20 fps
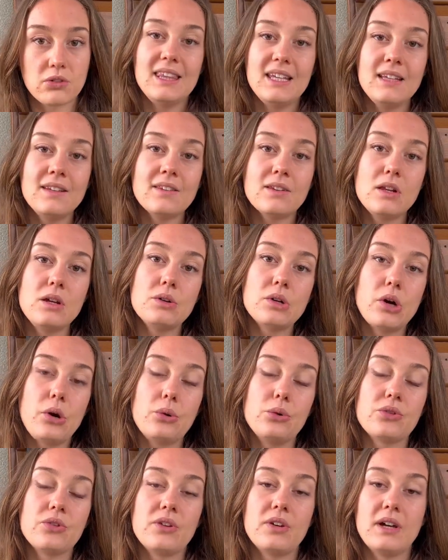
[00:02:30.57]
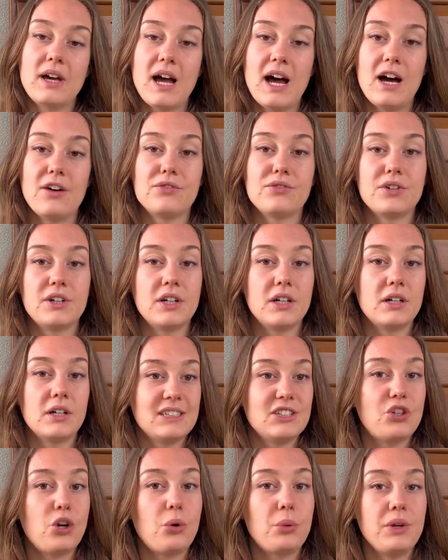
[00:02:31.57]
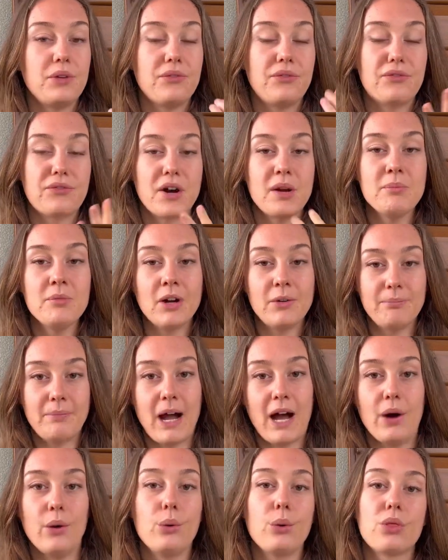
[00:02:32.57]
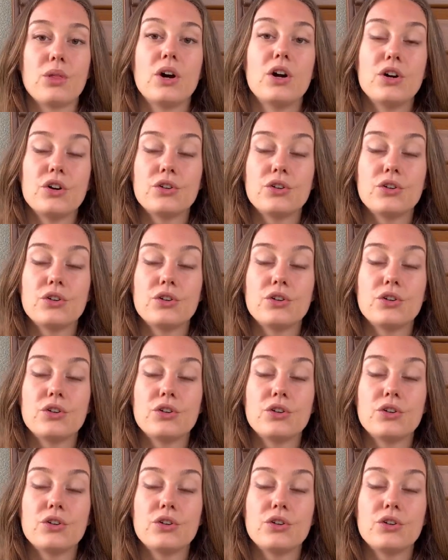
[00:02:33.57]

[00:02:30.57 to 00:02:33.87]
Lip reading: This glucose, after going from your mouth,